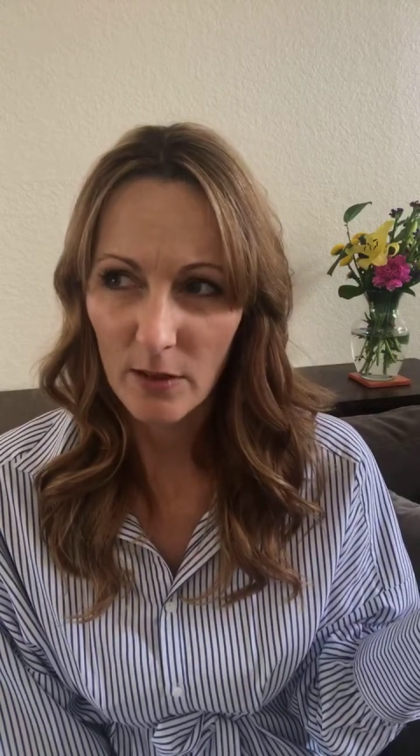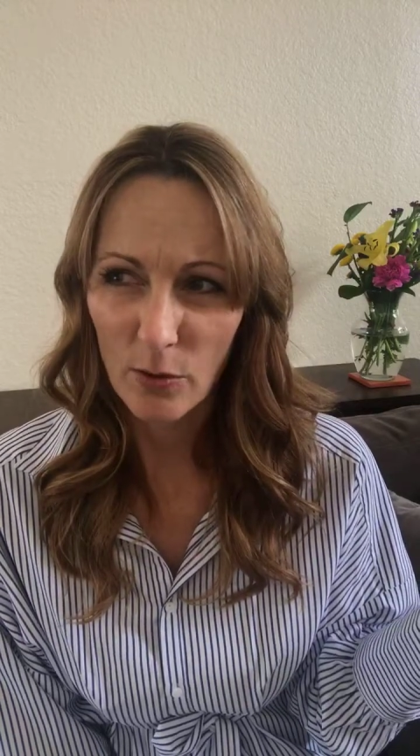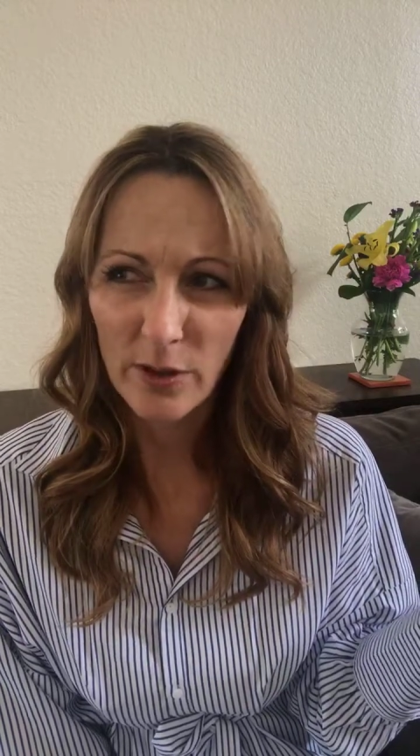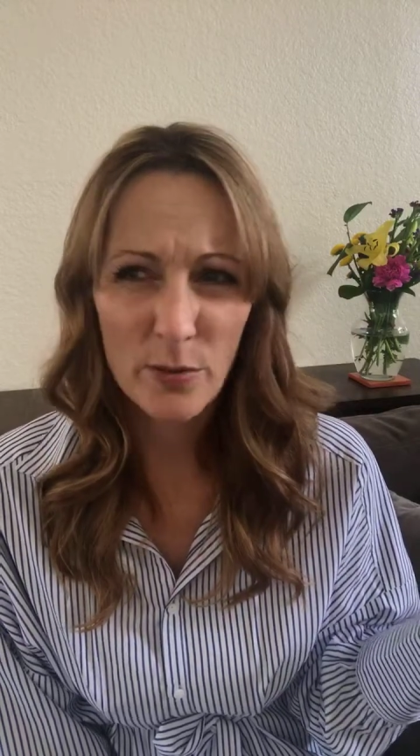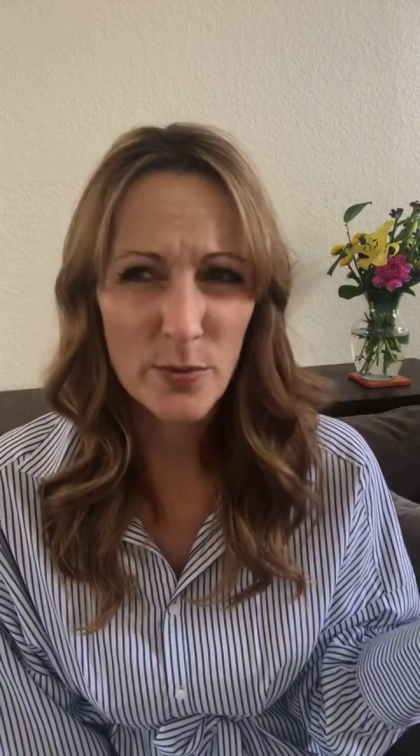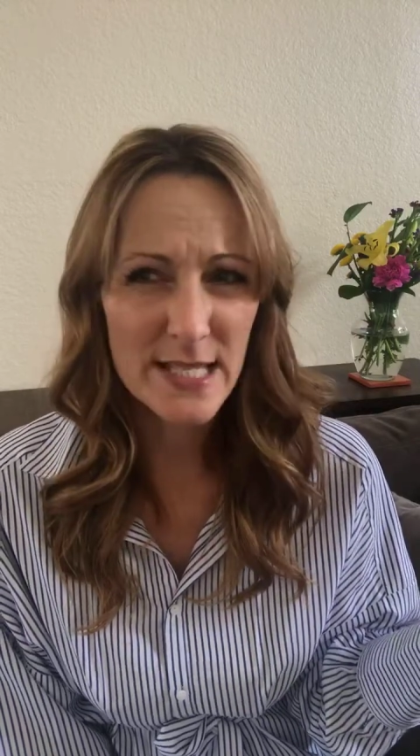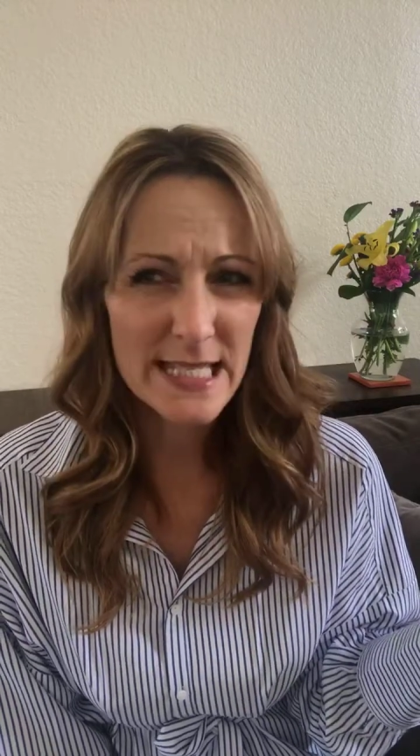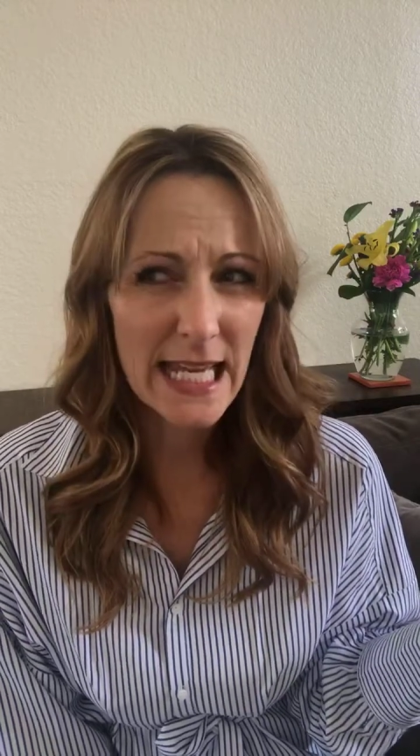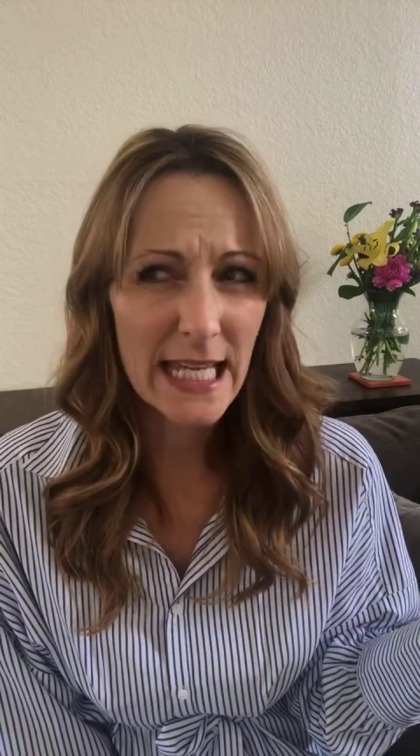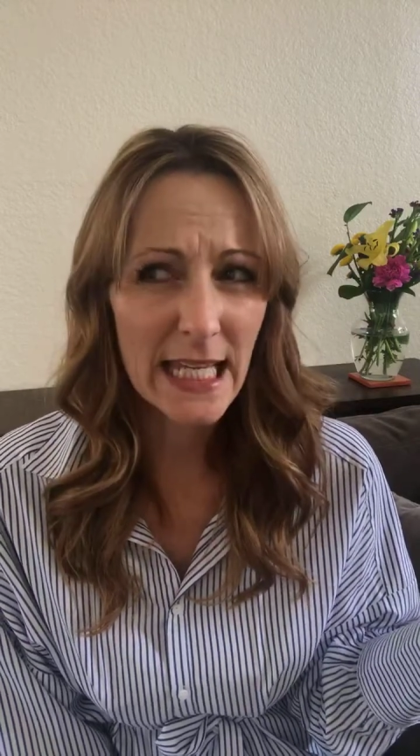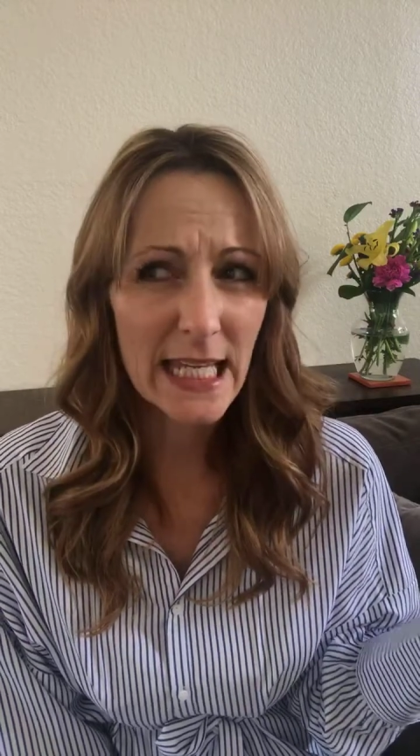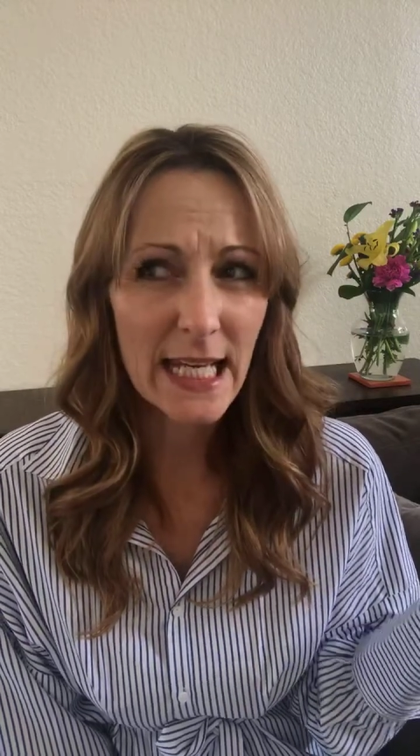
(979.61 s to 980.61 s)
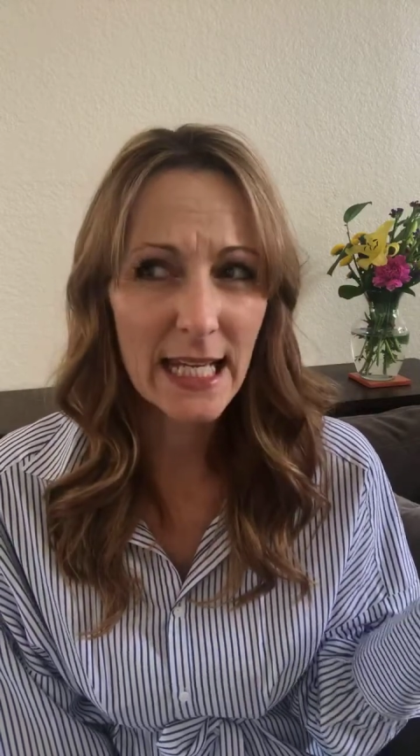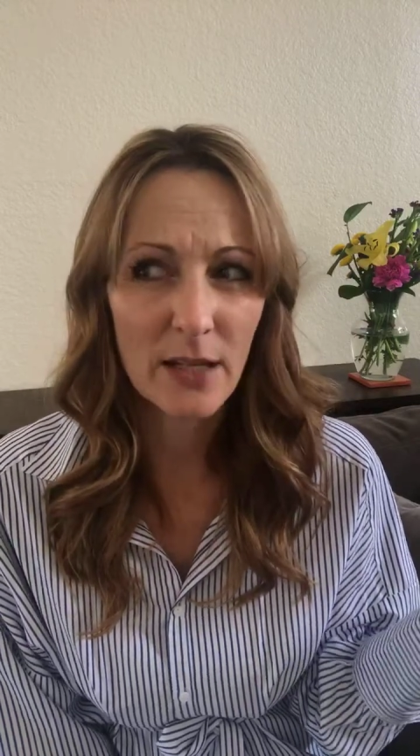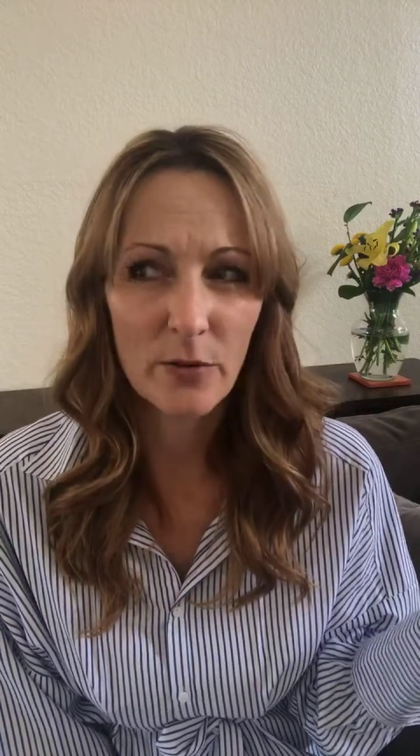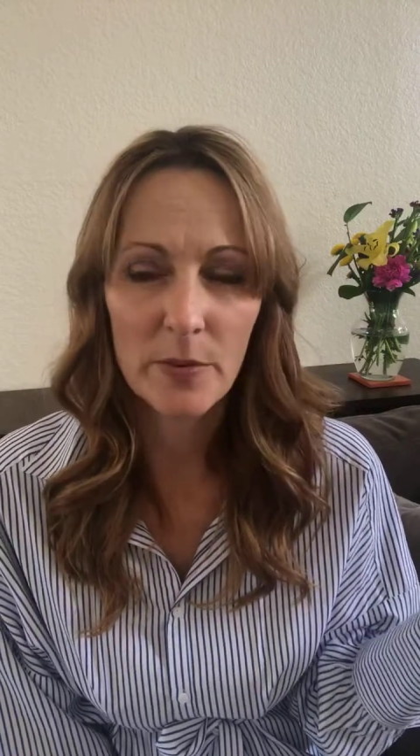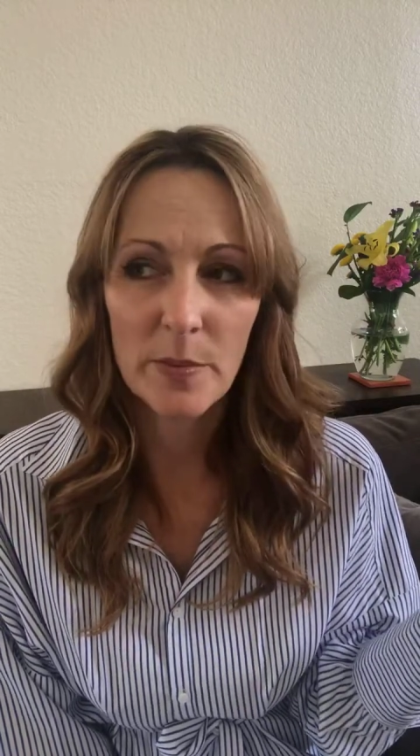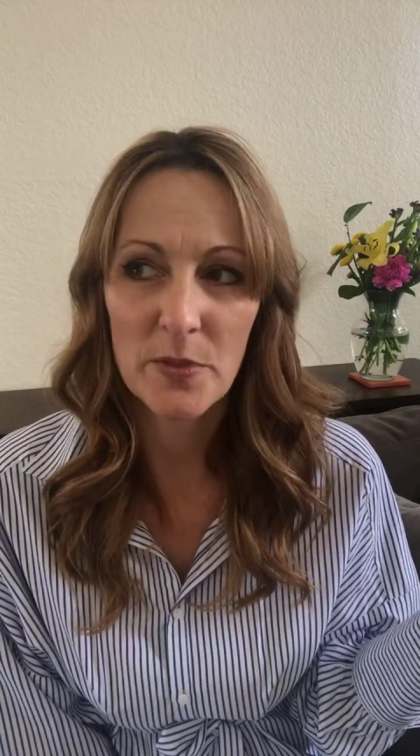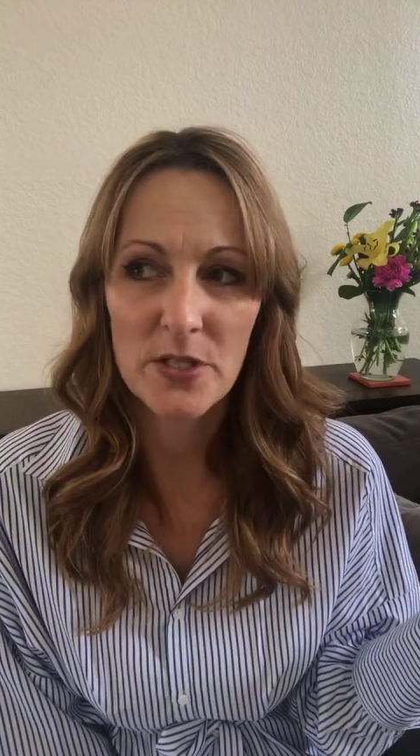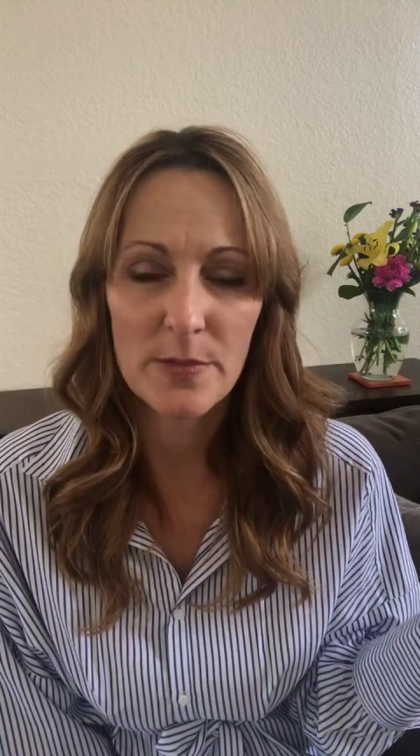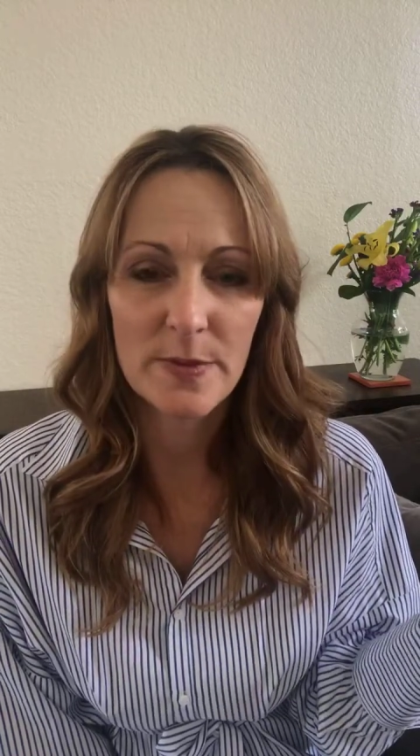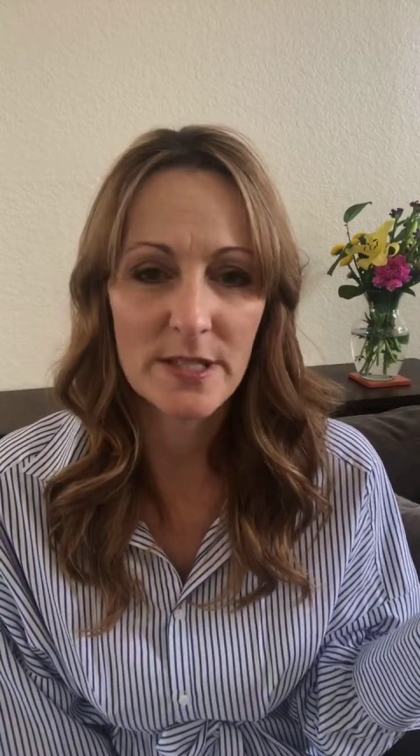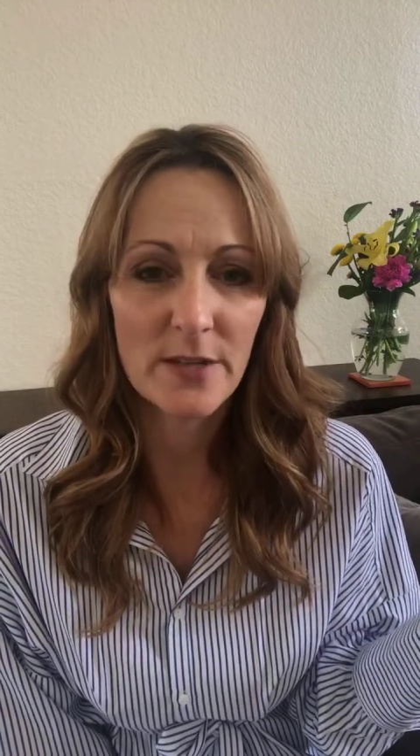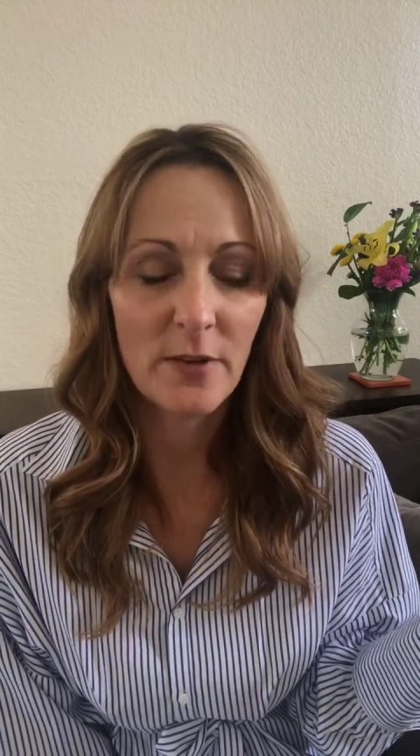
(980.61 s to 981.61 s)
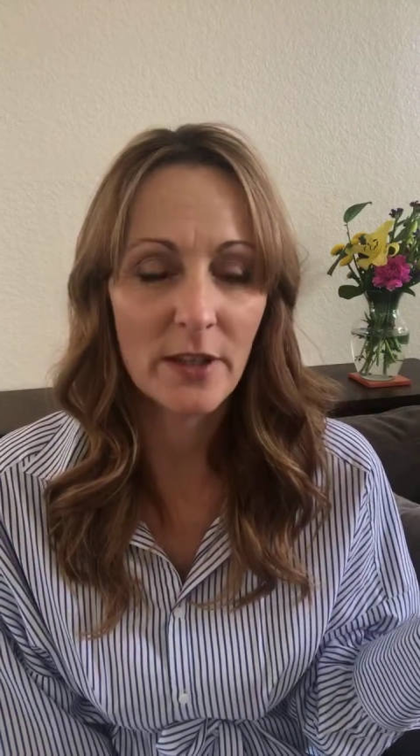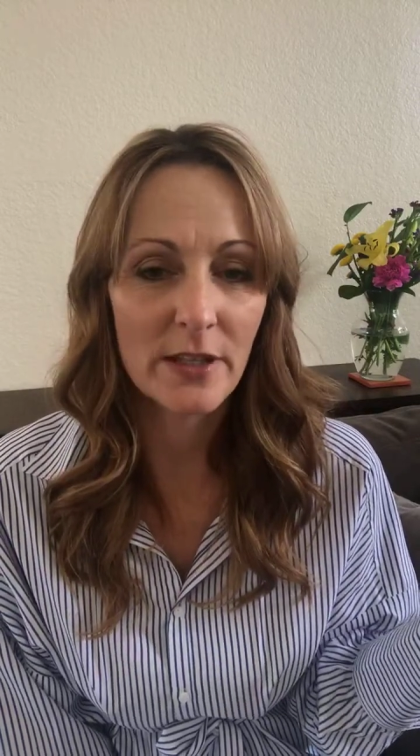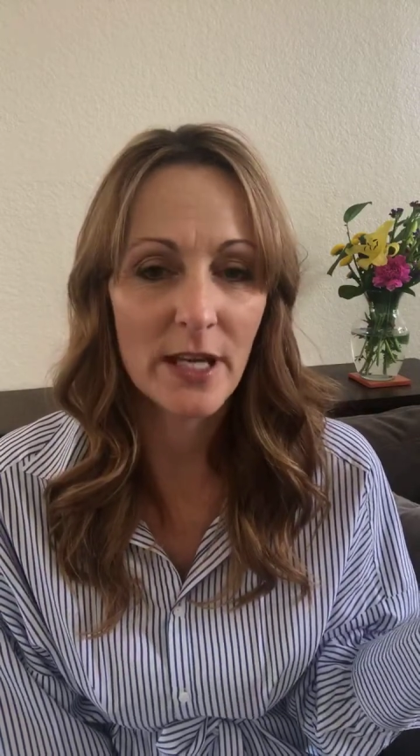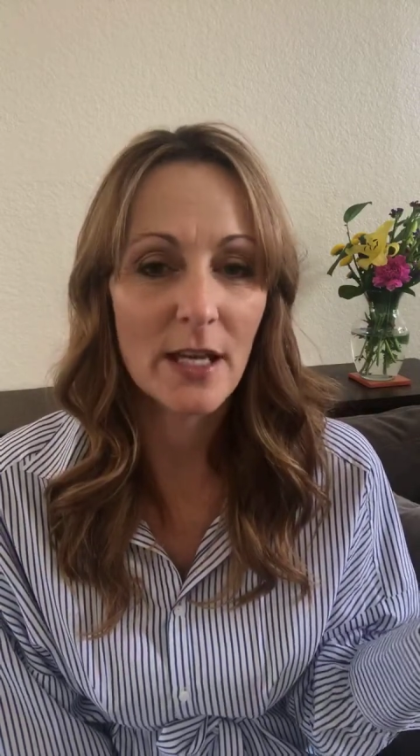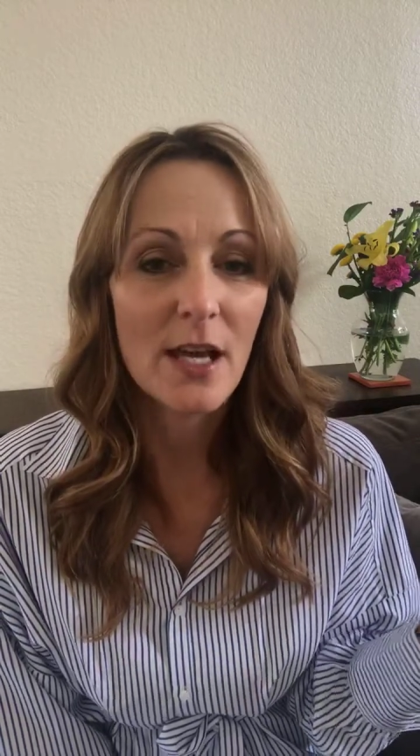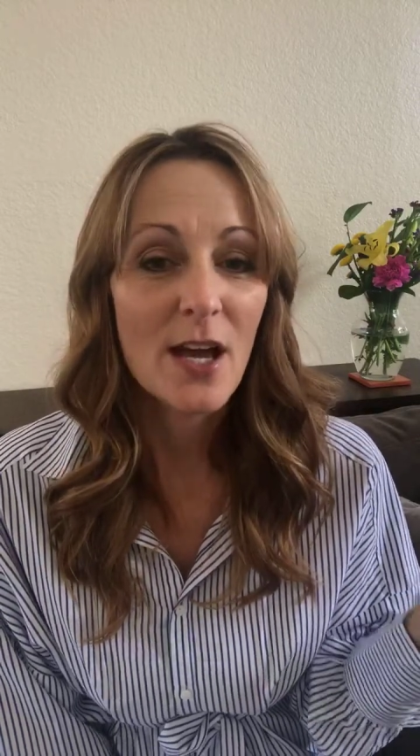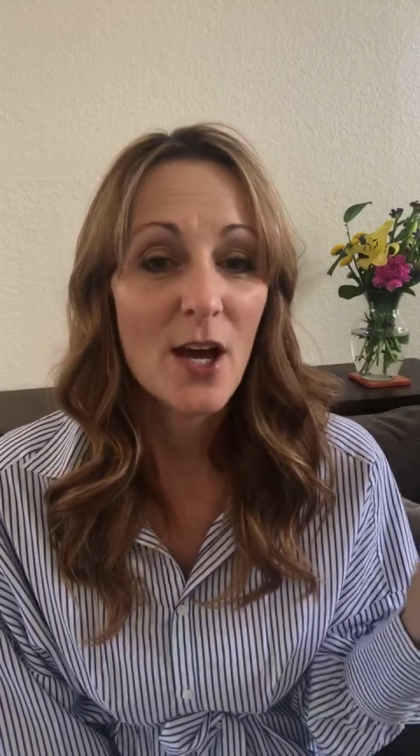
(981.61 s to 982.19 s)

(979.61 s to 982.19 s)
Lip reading: or it was taken. I can't remember specifically.